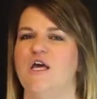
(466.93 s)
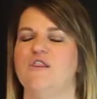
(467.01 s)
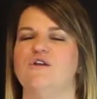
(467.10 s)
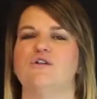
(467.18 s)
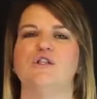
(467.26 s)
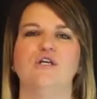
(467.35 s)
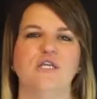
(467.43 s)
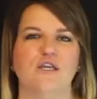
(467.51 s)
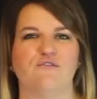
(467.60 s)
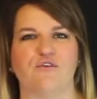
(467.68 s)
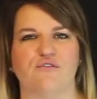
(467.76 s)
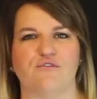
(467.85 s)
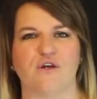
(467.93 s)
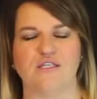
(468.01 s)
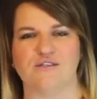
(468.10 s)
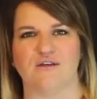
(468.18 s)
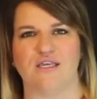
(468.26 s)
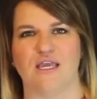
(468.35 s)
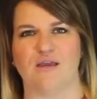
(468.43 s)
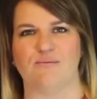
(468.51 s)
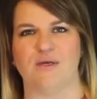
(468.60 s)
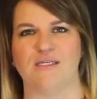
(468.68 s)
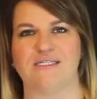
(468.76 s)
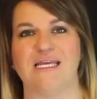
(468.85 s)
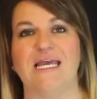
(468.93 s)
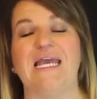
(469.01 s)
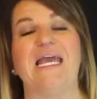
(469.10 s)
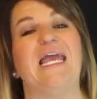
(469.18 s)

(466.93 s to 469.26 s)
They're looking for friends on campus.